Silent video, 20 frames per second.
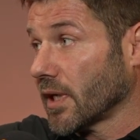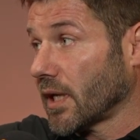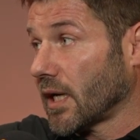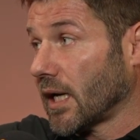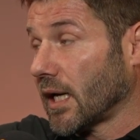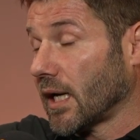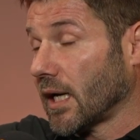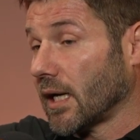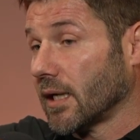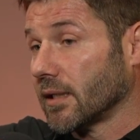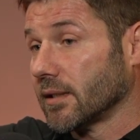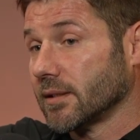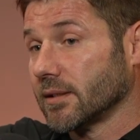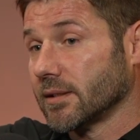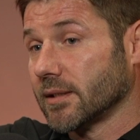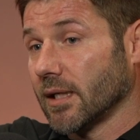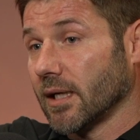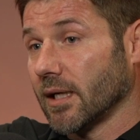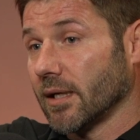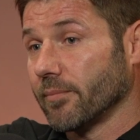and
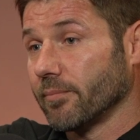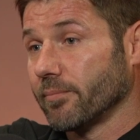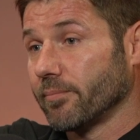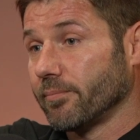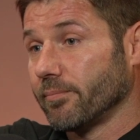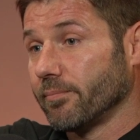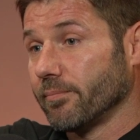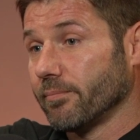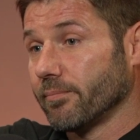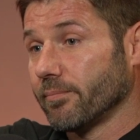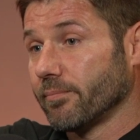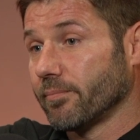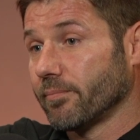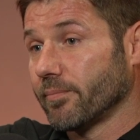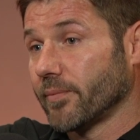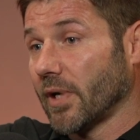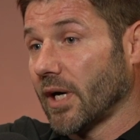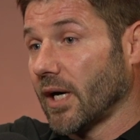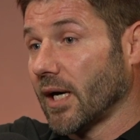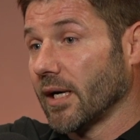
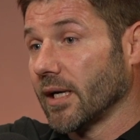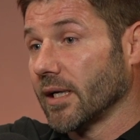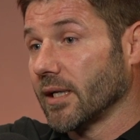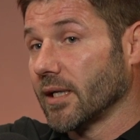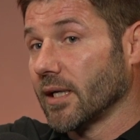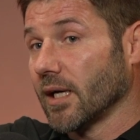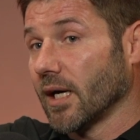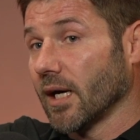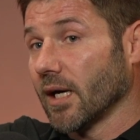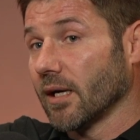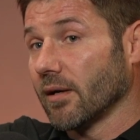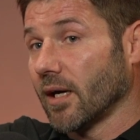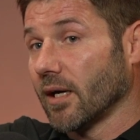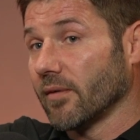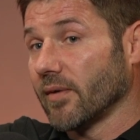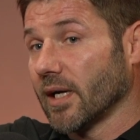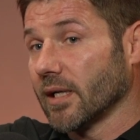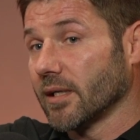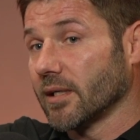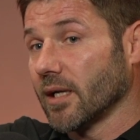but
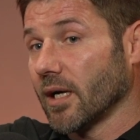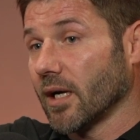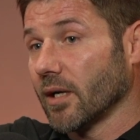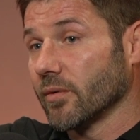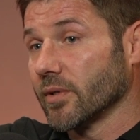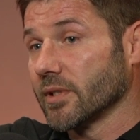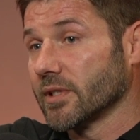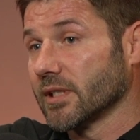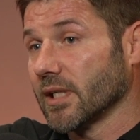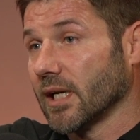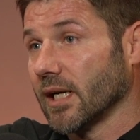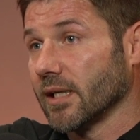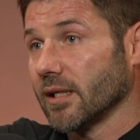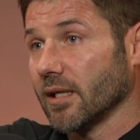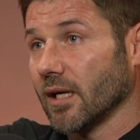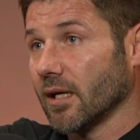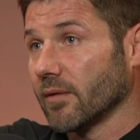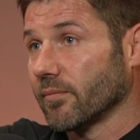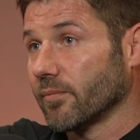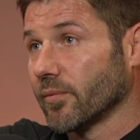I would say
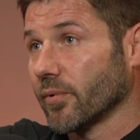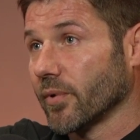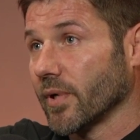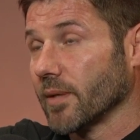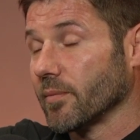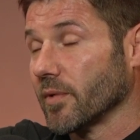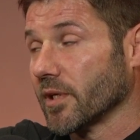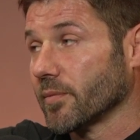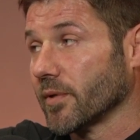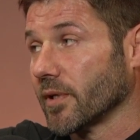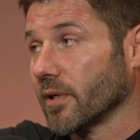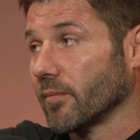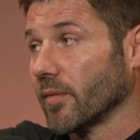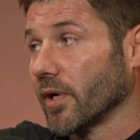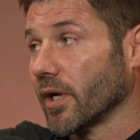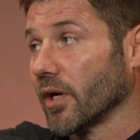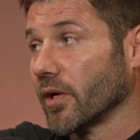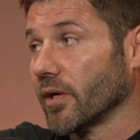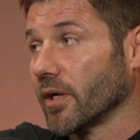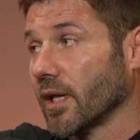that I've pretty much been on
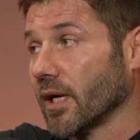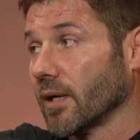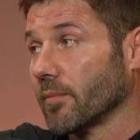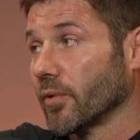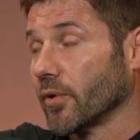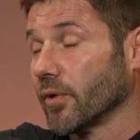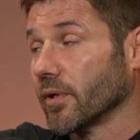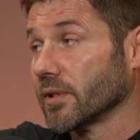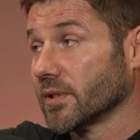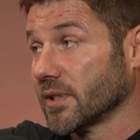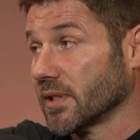my own at that point.